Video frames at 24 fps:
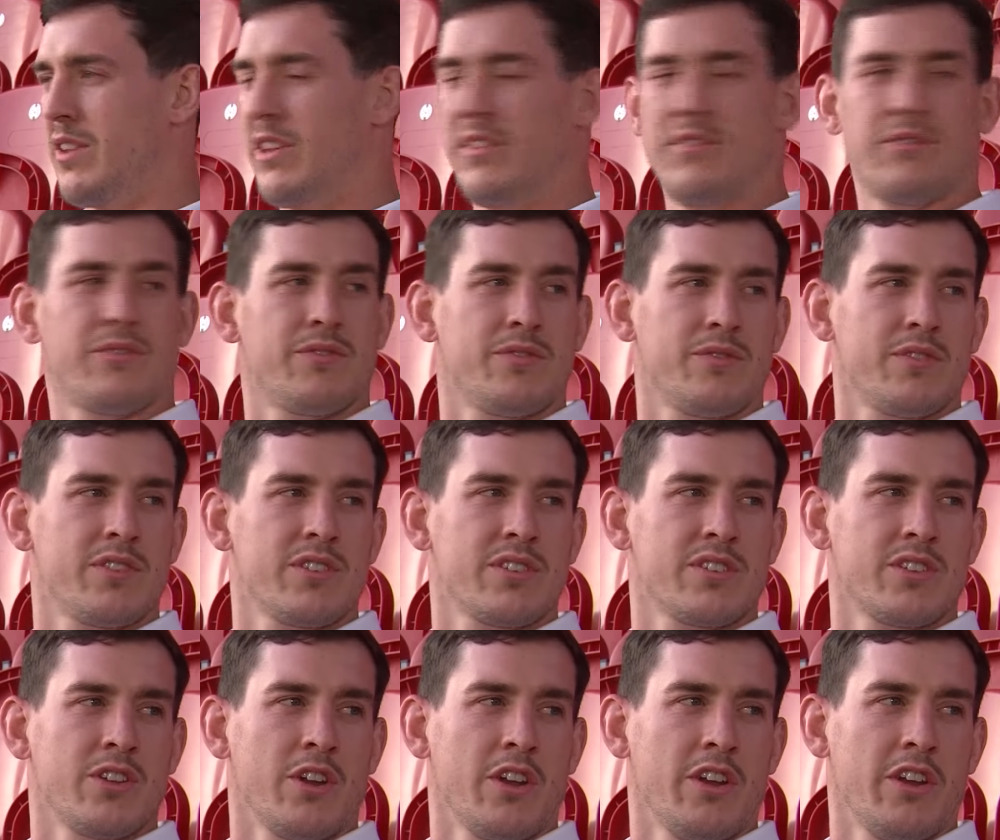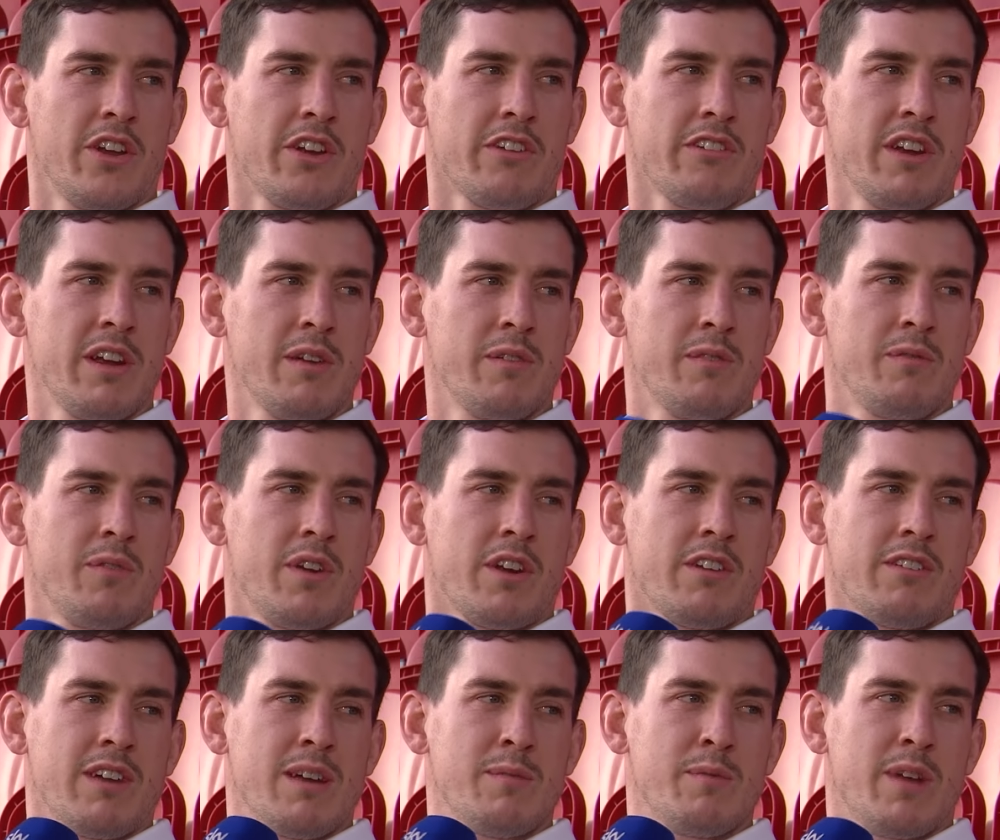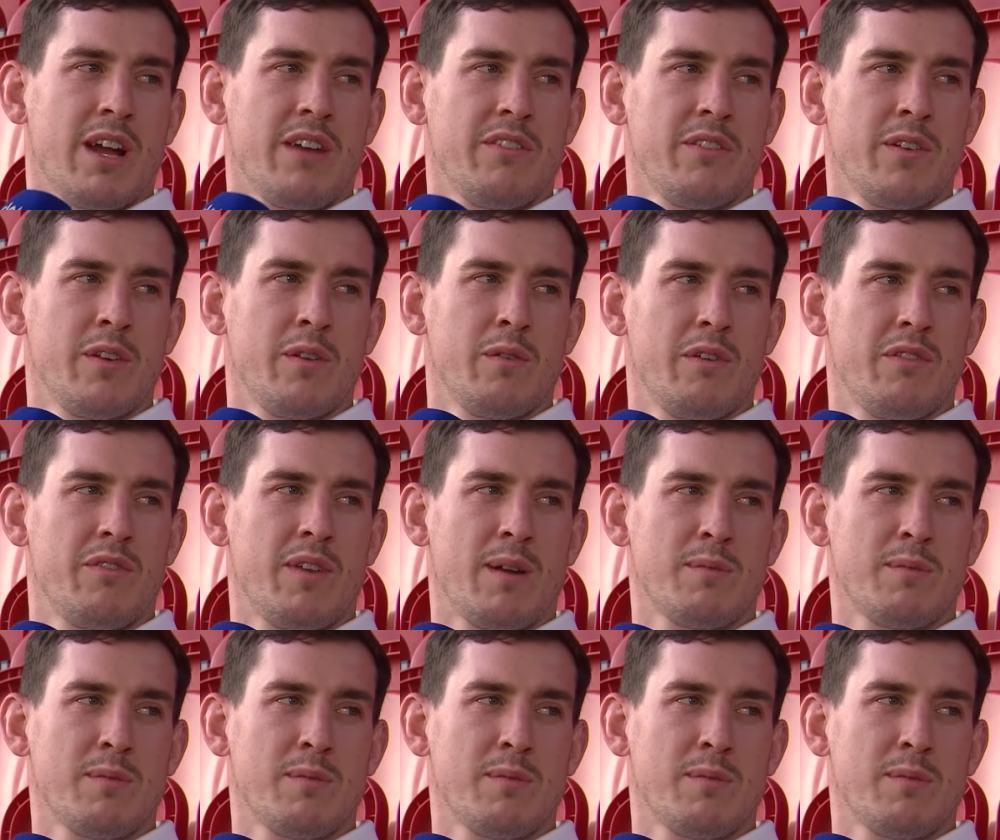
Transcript: they've agreement having with